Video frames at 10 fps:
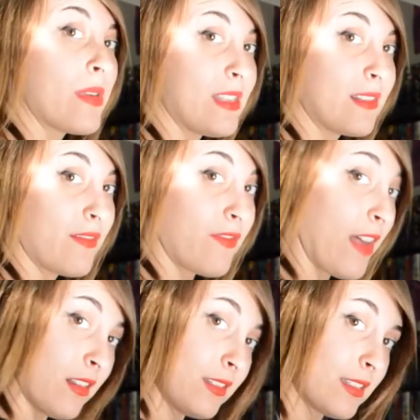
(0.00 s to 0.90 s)
piece of
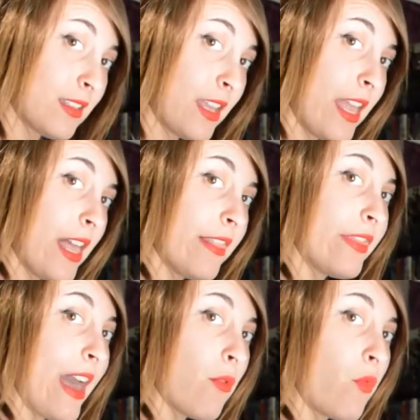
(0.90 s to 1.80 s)
felt.
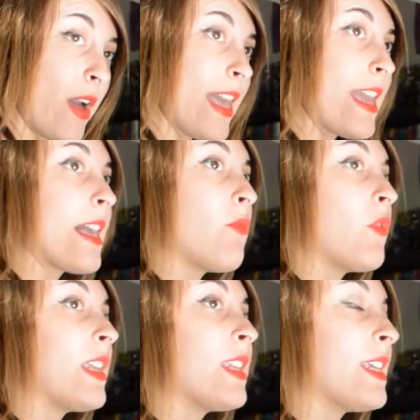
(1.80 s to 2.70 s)
That way, when it